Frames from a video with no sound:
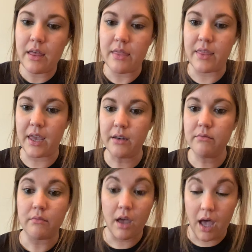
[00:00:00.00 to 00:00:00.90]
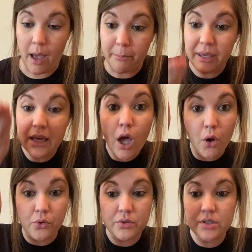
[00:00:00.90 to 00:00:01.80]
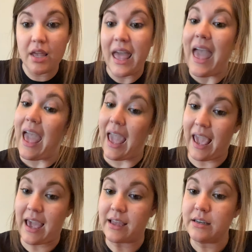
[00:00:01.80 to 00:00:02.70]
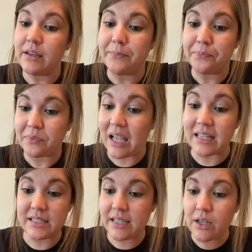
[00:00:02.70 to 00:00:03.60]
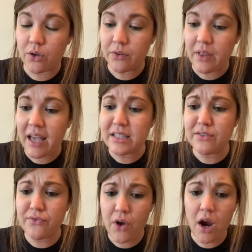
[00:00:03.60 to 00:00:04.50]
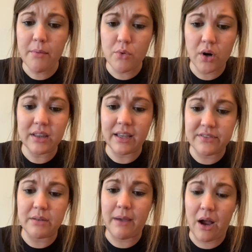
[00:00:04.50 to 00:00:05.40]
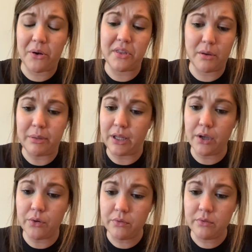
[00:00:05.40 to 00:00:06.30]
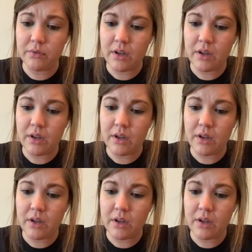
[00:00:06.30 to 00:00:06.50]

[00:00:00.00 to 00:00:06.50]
then up he goes. And a seagull has far more lifting power than a balloon.